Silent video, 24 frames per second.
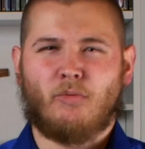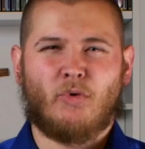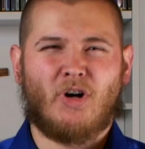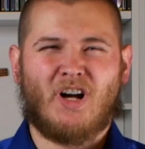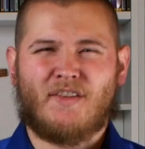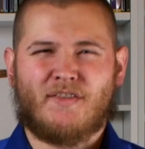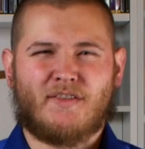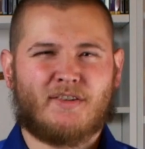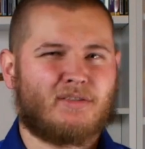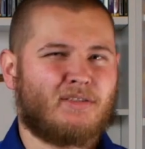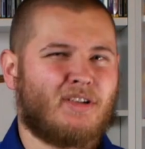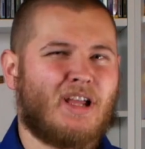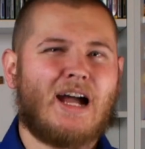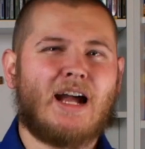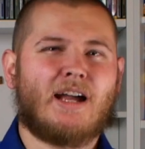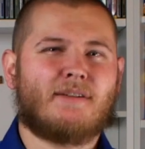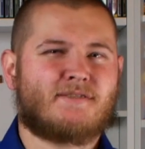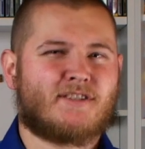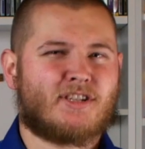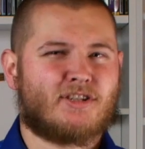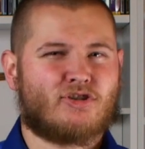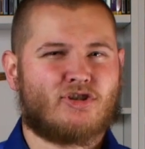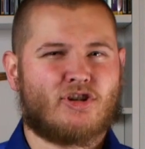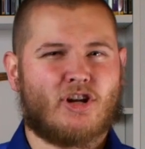want their
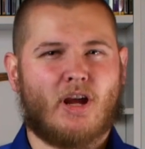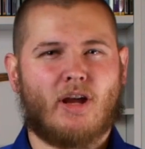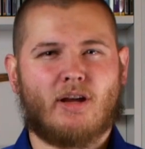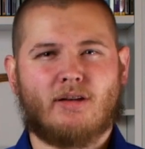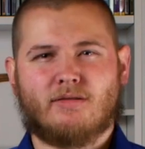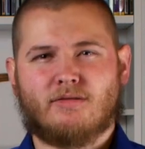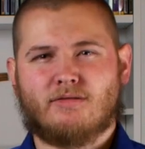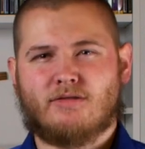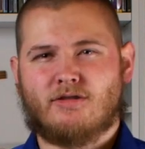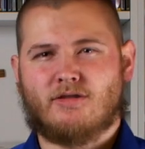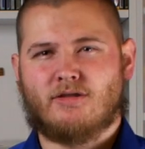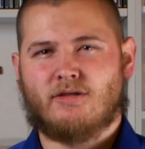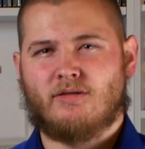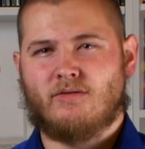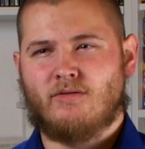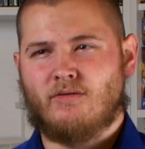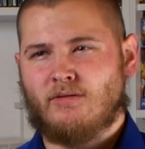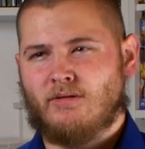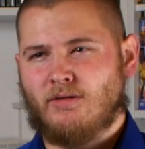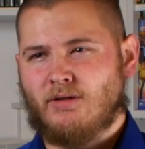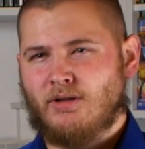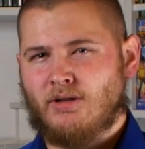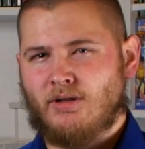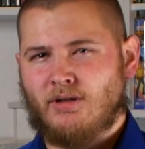lives to change.
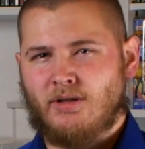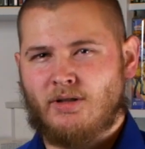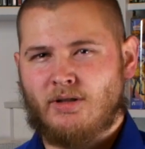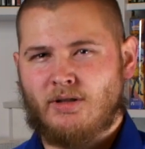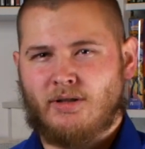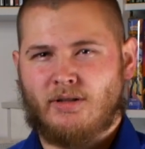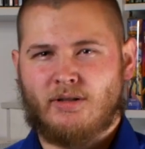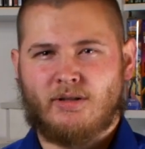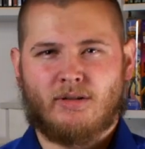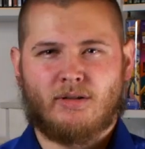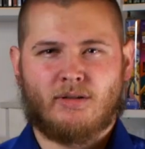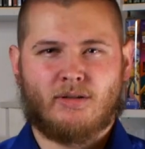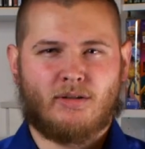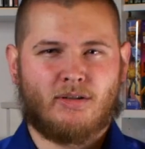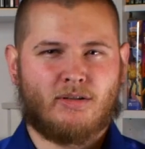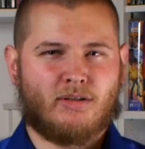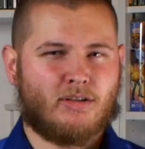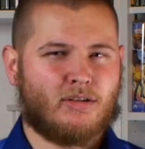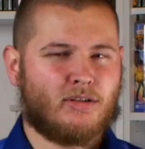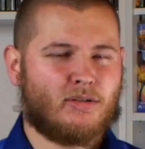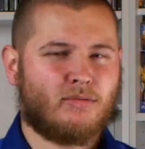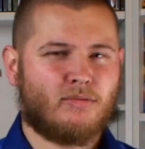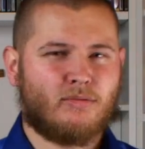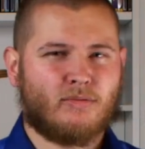You
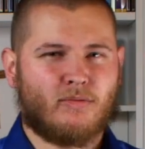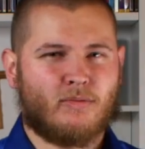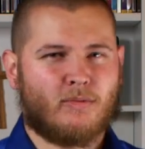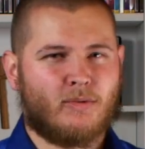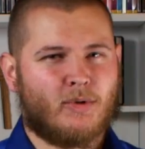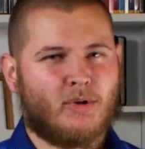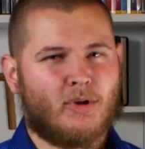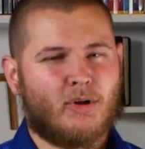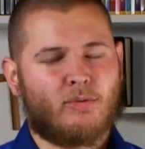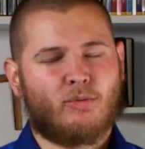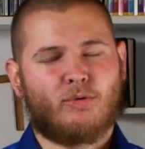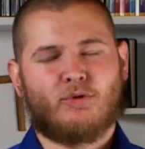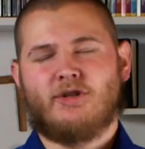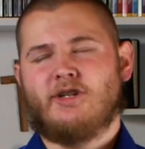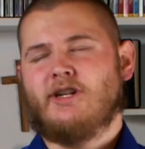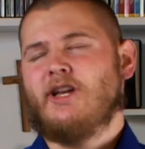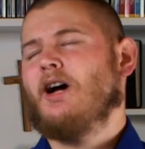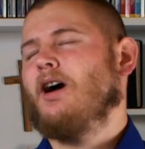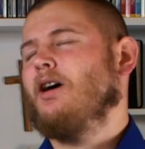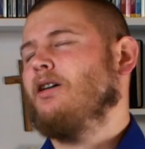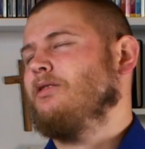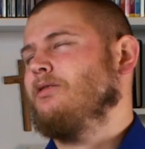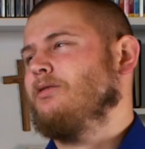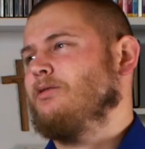know, we're
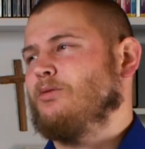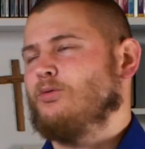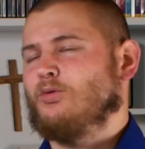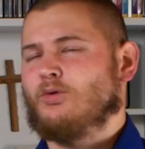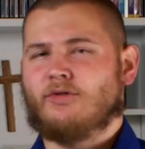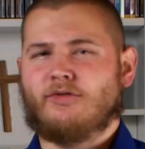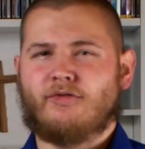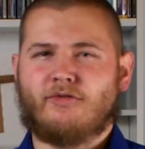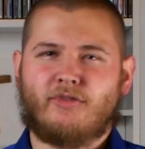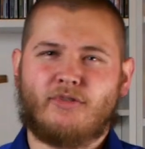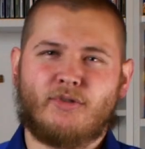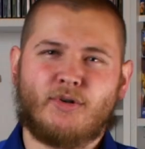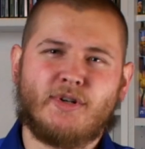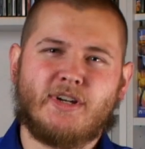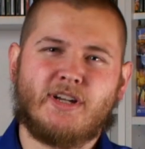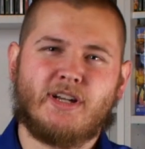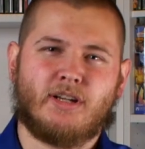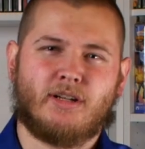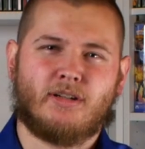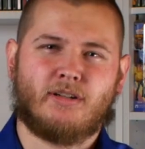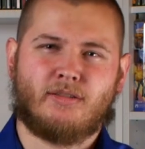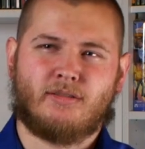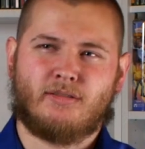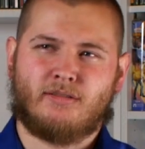young, we're
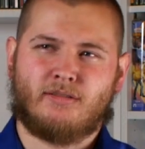free.